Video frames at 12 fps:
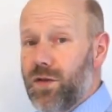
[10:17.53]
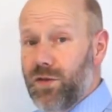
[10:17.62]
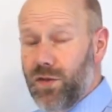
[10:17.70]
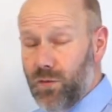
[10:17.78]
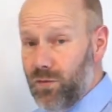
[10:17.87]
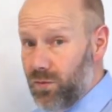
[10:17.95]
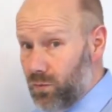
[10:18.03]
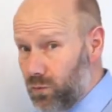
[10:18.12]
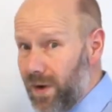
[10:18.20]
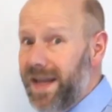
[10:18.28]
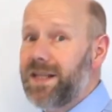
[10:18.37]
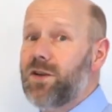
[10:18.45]
The
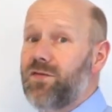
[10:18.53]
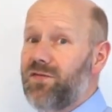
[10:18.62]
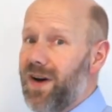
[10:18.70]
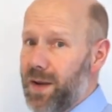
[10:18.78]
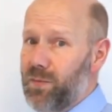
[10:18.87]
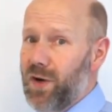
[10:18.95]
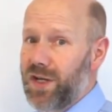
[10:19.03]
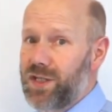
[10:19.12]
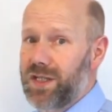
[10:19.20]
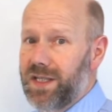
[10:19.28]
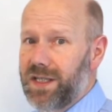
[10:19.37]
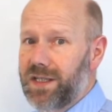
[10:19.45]
rate of
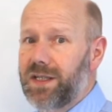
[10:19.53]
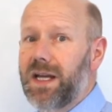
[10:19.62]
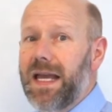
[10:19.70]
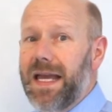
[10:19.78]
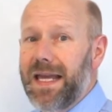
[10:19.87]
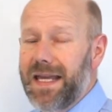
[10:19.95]
vibration here